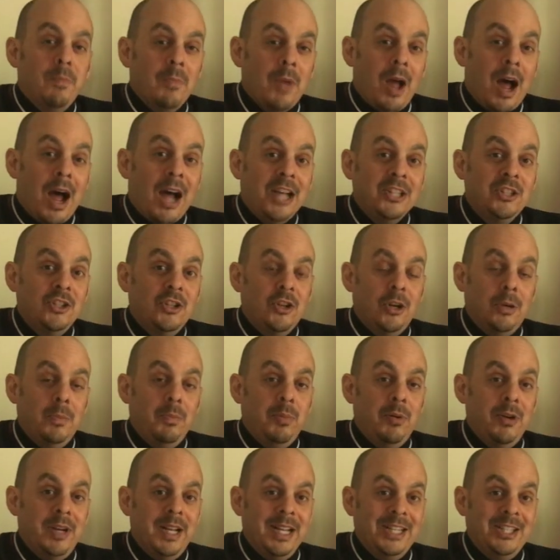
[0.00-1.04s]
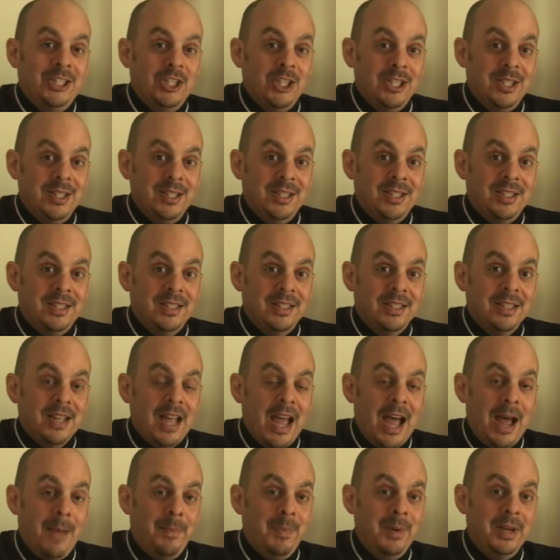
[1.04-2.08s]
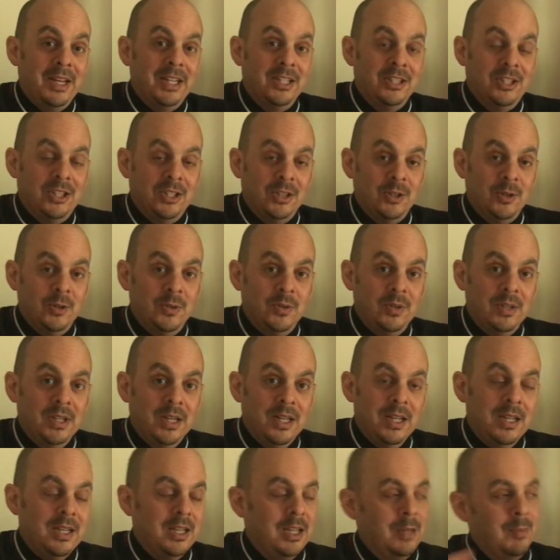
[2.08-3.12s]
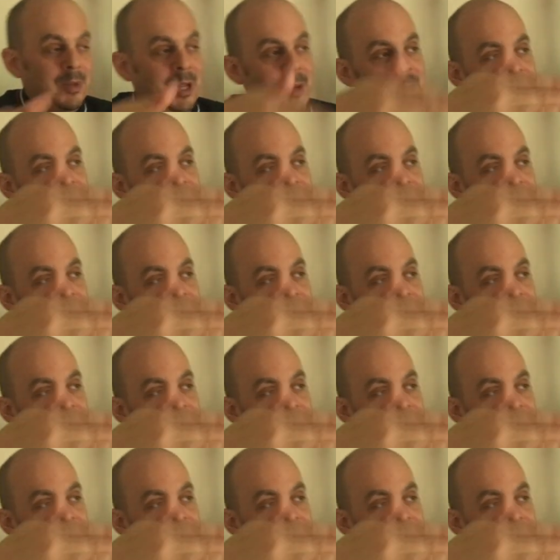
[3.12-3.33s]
Oscar predictions happening soon. You may